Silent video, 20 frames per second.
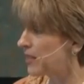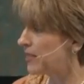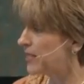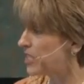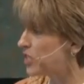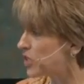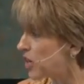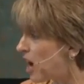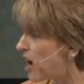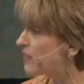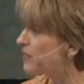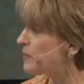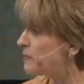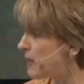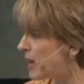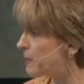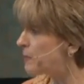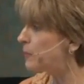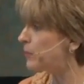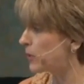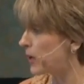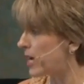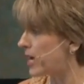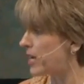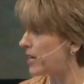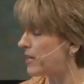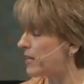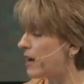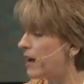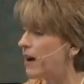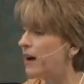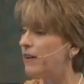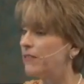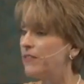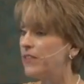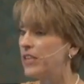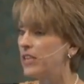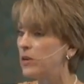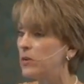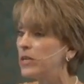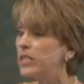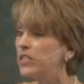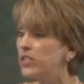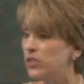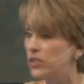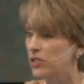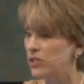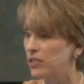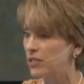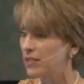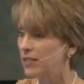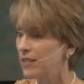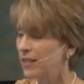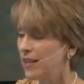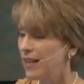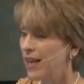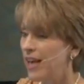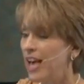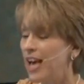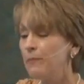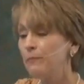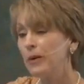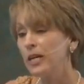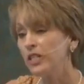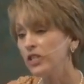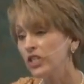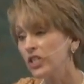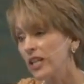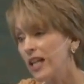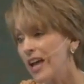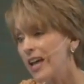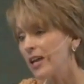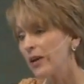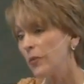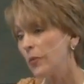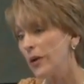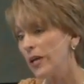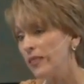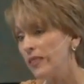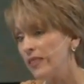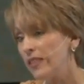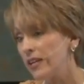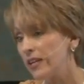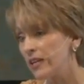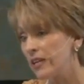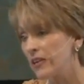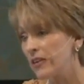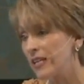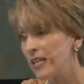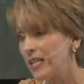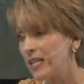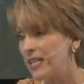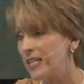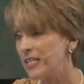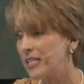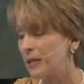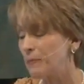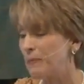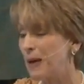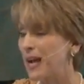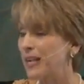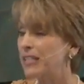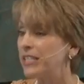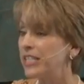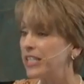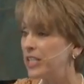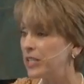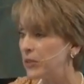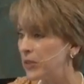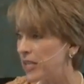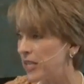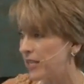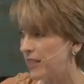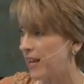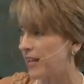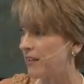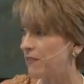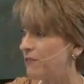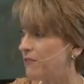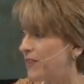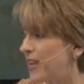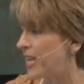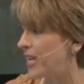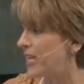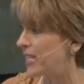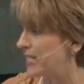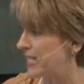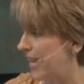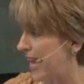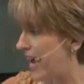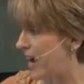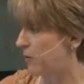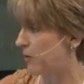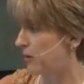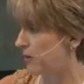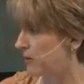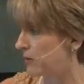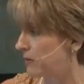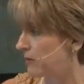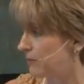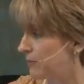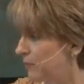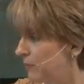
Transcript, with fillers: the soft membrane of the oyster. And much like when there is a bacteria that invades our